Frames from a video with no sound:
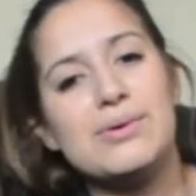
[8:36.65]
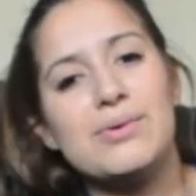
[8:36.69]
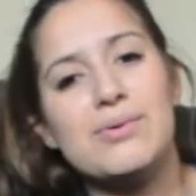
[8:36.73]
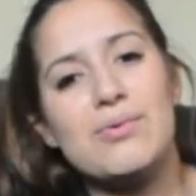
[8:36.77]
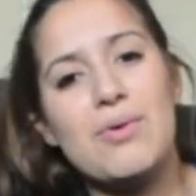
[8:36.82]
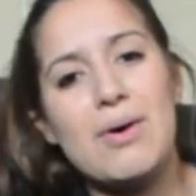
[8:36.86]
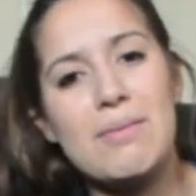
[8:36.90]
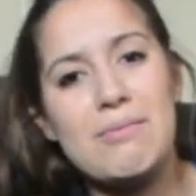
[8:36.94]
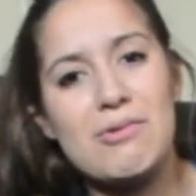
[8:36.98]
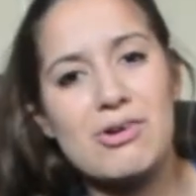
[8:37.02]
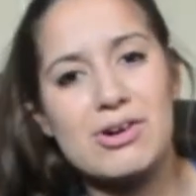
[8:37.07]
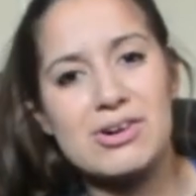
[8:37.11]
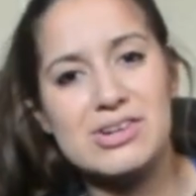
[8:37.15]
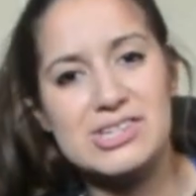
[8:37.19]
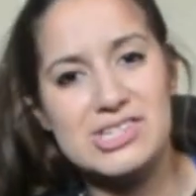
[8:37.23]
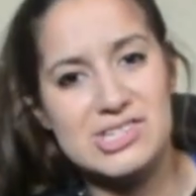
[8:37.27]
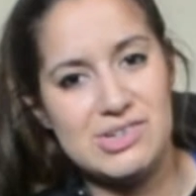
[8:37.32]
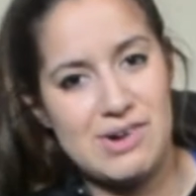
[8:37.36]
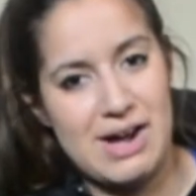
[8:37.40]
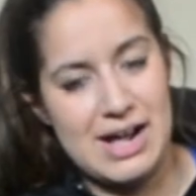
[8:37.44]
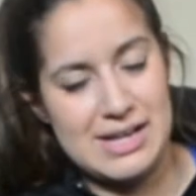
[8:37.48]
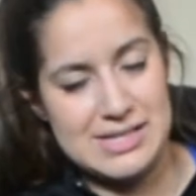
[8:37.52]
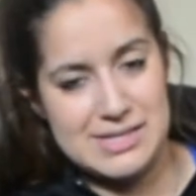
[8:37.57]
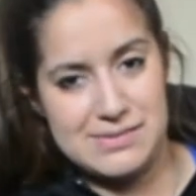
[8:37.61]
What more could you
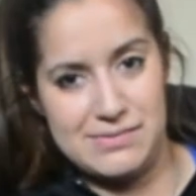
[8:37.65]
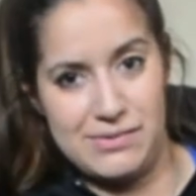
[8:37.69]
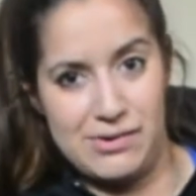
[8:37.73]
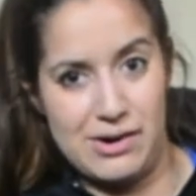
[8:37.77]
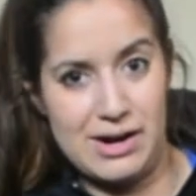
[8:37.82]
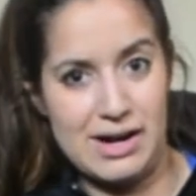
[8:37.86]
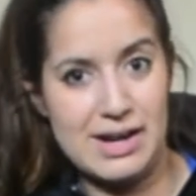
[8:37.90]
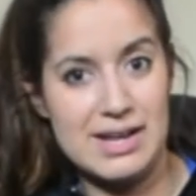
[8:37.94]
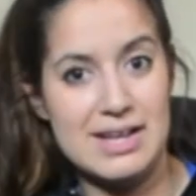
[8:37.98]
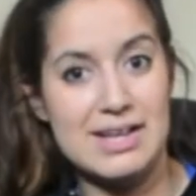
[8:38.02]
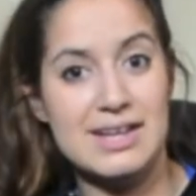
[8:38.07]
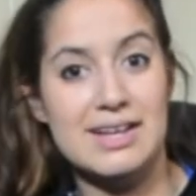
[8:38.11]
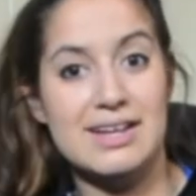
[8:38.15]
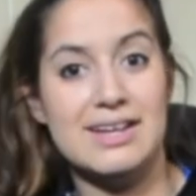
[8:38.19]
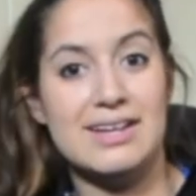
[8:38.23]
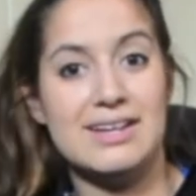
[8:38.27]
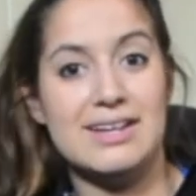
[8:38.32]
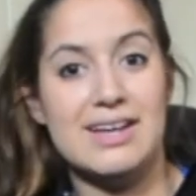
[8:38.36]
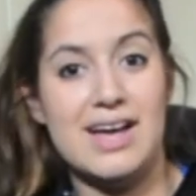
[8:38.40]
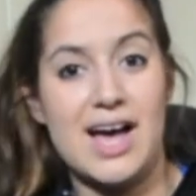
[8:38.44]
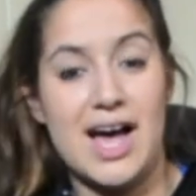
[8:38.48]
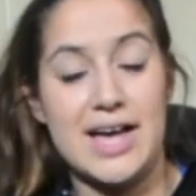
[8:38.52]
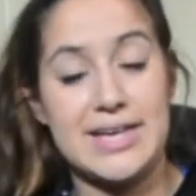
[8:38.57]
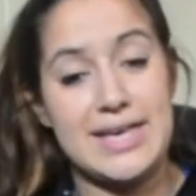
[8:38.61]
ask for?
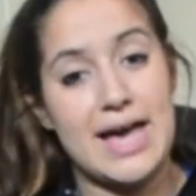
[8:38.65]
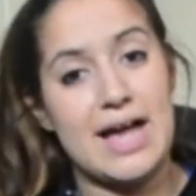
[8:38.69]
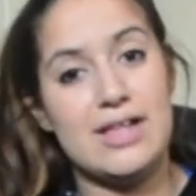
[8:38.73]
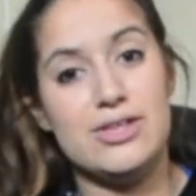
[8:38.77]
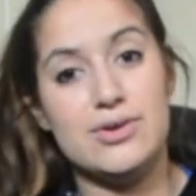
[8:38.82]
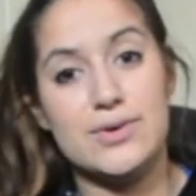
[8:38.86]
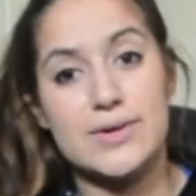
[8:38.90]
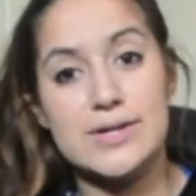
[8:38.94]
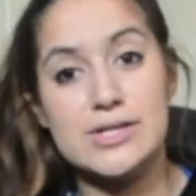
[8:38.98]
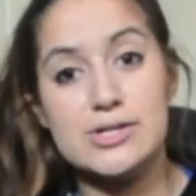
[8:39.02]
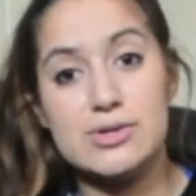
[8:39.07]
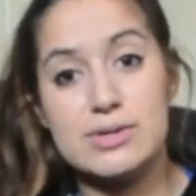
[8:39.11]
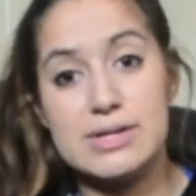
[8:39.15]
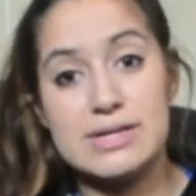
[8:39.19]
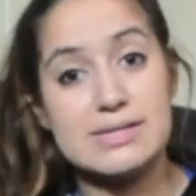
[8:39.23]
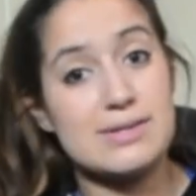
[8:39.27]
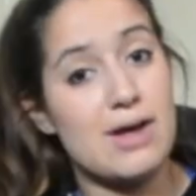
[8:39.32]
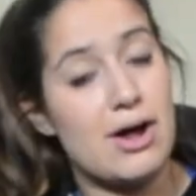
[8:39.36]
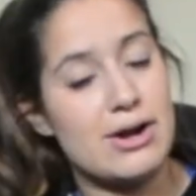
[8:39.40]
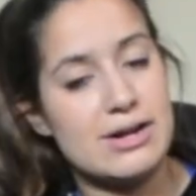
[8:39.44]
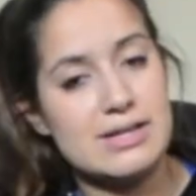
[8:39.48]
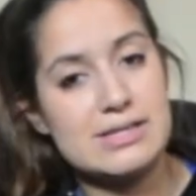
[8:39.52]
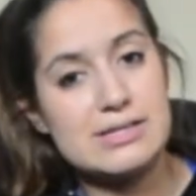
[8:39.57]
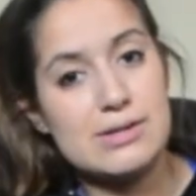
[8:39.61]
Again, you can do this
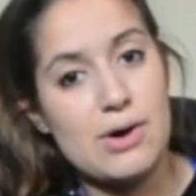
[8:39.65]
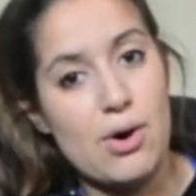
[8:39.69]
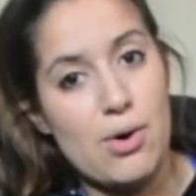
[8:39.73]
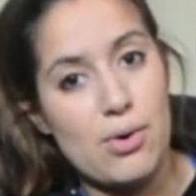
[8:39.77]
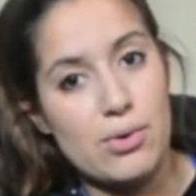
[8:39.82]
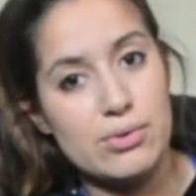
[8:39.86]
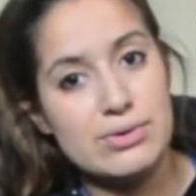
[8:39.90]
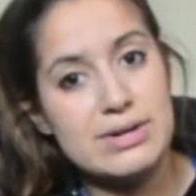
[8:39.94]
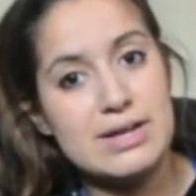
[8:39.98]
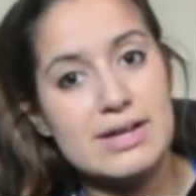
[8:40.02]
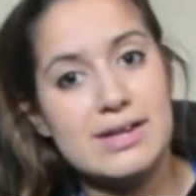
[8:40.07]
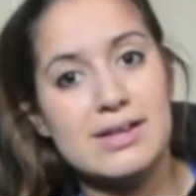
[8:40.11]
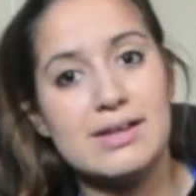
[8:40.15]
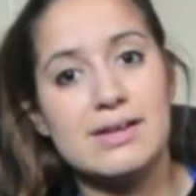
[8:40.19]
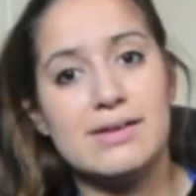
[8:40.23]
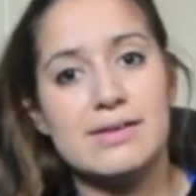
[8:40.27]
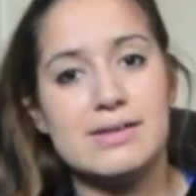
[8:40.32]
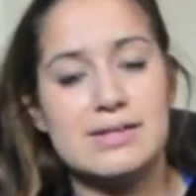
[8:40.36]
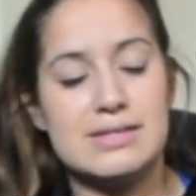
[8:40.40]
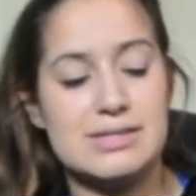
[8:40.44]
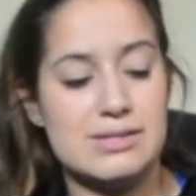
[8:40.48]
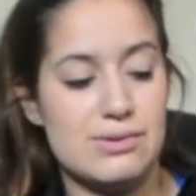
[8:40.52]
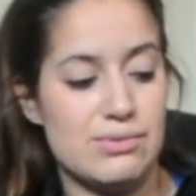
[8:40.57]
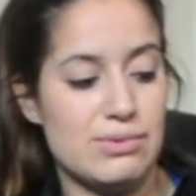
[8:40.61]
on its own
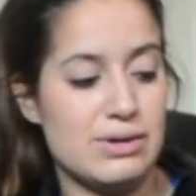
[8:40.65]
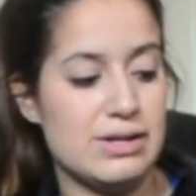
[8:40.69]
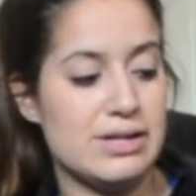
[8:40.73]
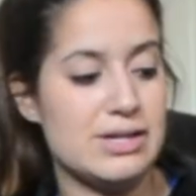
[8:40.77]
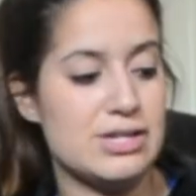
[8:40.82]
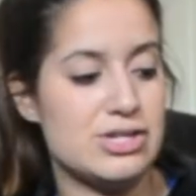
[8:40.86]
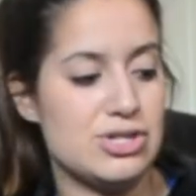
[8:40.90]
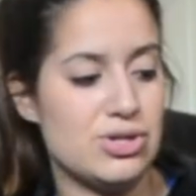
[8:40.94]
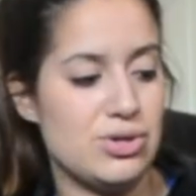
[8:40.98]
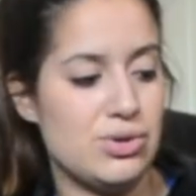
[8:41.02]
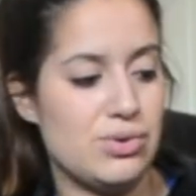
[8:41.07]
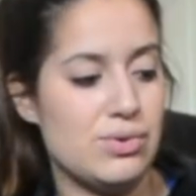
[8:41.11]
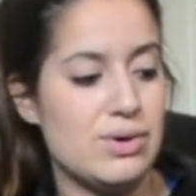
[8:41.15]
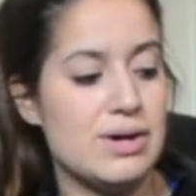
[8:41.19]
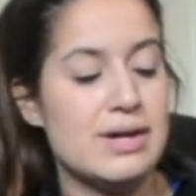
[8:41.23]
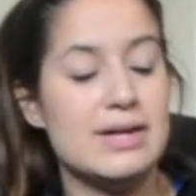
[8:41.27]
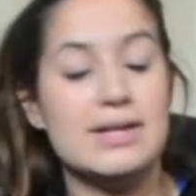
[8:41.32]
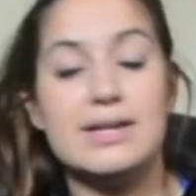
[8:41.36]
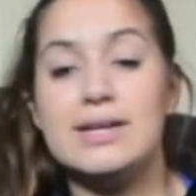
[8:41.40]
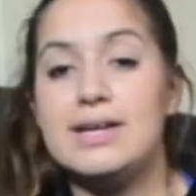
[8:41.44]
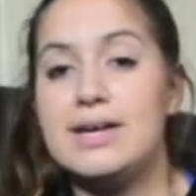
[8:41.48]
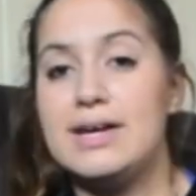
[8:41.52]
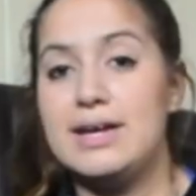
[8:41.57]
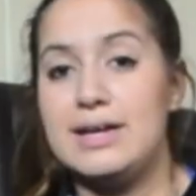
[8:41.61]
to really do
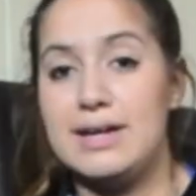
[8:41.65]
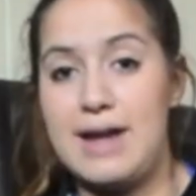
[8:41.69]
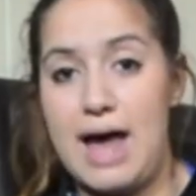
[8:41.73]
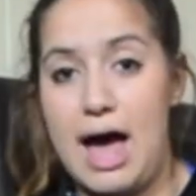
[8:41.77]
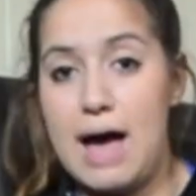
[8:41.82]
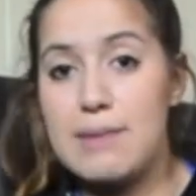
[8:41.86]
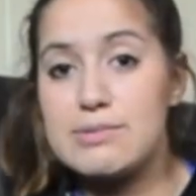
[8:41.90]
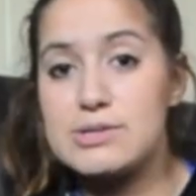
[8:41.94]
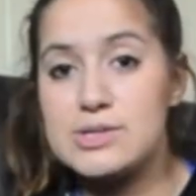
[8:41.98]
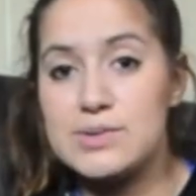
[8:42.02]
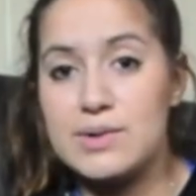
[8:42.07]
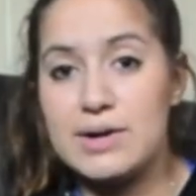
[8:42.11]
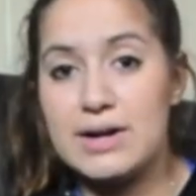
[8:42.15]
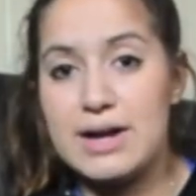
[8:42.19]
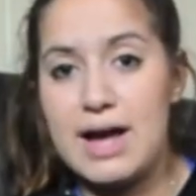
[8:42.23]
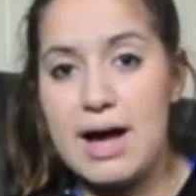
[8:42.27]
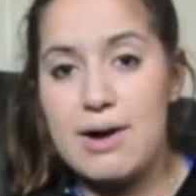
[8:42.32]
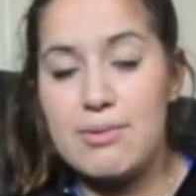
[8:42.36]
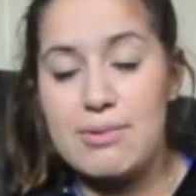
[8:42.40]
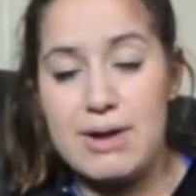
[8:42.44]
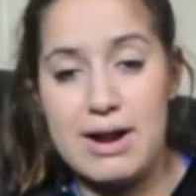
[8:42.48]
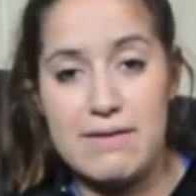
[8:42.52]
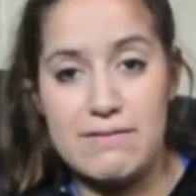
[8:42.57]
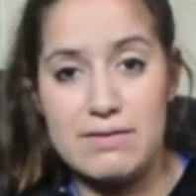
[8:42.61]
an abs
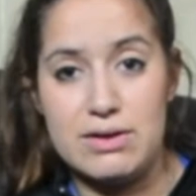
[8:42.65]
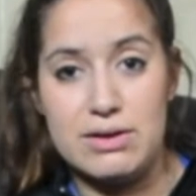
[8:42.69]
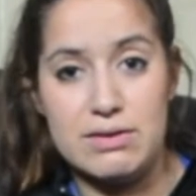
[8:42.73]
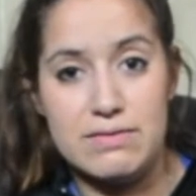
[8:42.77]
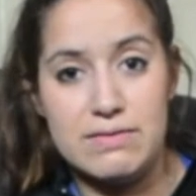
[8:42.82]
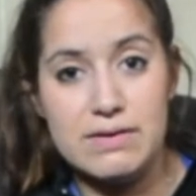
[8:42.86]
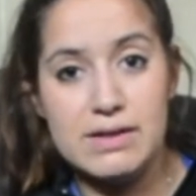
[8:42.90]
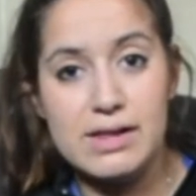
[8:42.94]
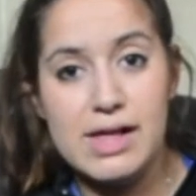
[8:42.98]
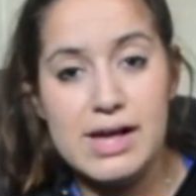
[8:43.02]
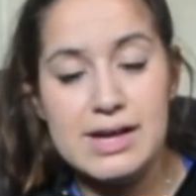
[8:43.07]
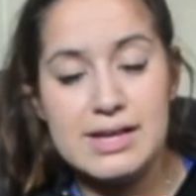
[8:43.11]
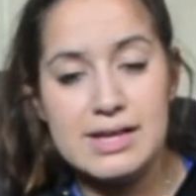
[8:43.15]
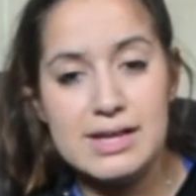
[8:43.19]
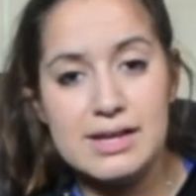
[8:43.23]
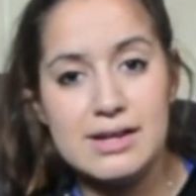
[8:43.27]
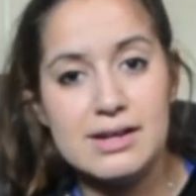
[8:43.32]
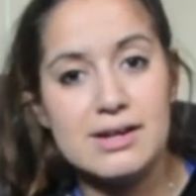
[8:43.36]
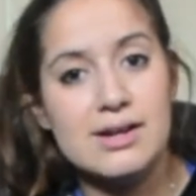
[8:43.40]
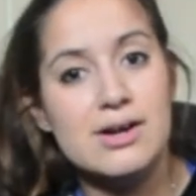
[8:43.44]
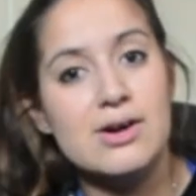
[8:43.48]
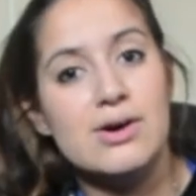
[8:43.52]
workout whenever you feel like it,